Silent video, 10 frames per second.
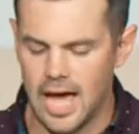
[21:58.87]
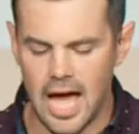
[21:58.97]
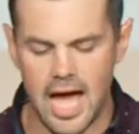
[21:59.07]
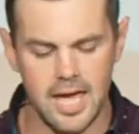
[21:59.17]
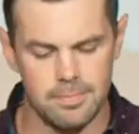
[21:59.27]

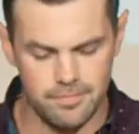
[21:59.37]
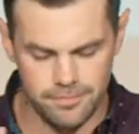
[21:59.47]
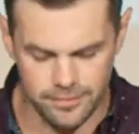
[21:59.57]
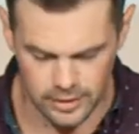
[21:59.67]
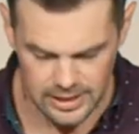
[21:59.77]
I am
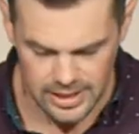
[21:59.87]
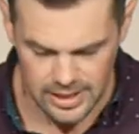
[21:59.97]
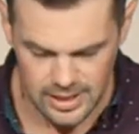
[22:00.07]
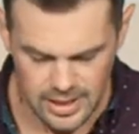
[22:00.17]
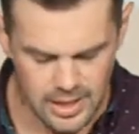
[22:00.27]

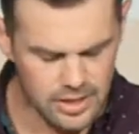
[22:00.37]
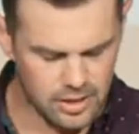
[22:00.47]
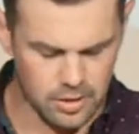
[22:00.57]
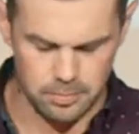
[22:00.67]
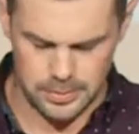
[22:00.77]
fully,
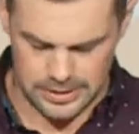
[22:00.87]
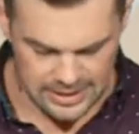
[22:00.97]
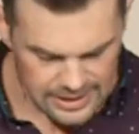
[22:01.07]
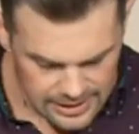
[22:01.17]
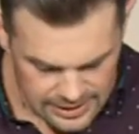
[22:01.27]

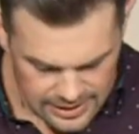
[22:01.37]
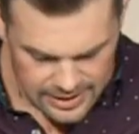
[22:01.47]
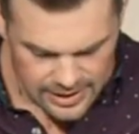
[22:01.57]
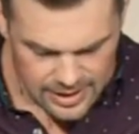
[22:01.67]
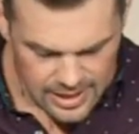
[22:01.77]

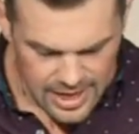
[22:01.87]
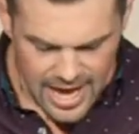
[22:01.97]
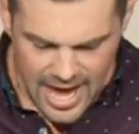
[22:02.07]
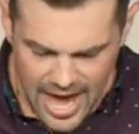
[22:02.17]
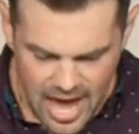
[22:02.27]
completely,
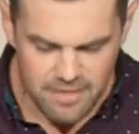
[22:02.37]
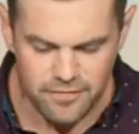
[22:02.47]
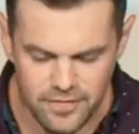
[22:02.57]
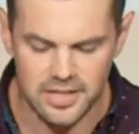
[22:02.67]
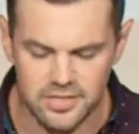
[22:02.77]

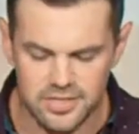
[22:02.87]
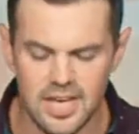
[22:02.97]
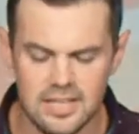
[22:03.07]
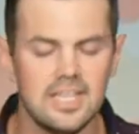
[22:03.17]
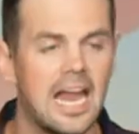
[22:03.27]

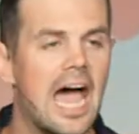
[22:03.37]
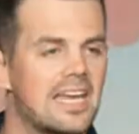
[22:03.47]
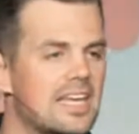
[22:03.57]
everything that I